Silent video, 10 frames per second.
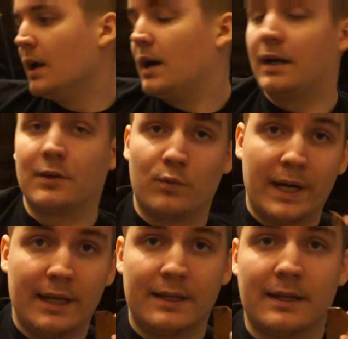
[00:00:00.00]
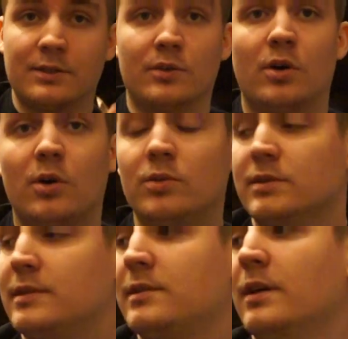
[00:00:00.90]
The way that I do the
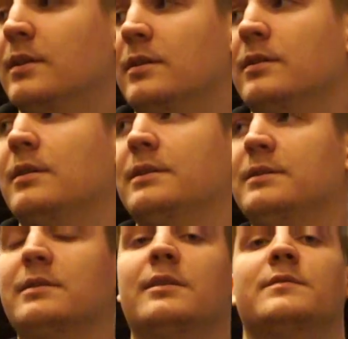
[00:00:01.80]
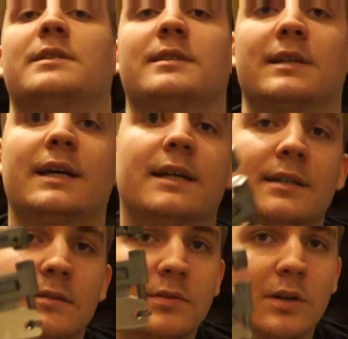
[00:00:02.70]
holes on these gloves is I
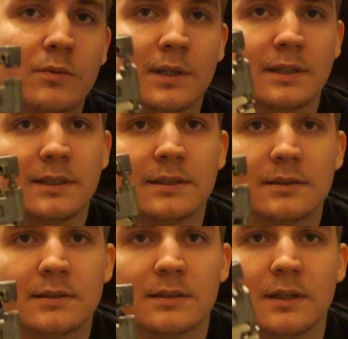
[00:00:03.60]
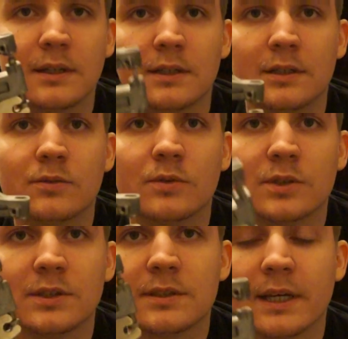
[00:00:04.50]
have one of these,
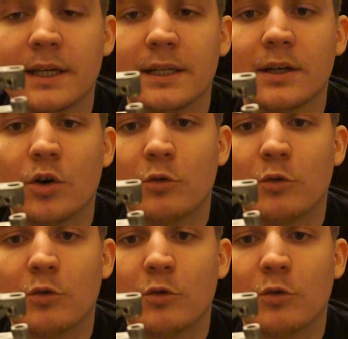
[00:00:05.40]
which is a hole